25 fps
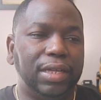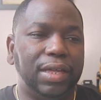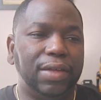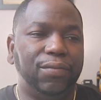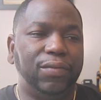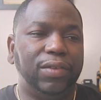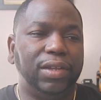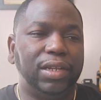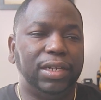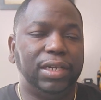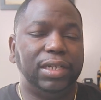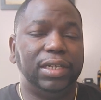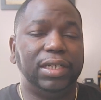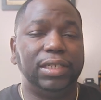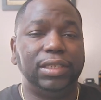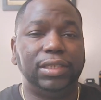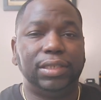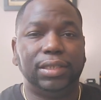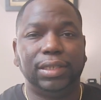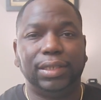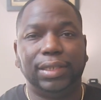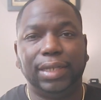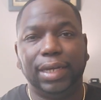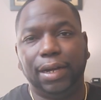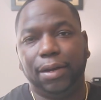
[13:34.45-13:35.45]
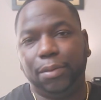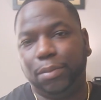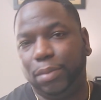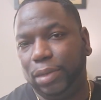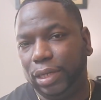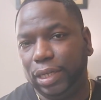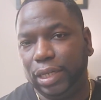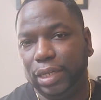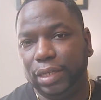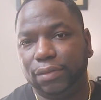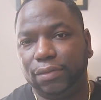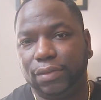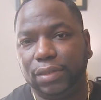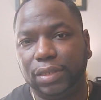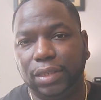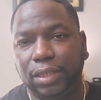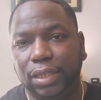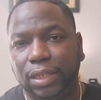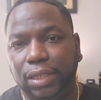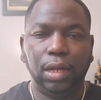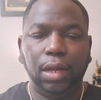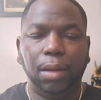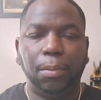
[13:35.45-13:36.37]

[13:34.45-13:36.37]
give validity to their beliefs.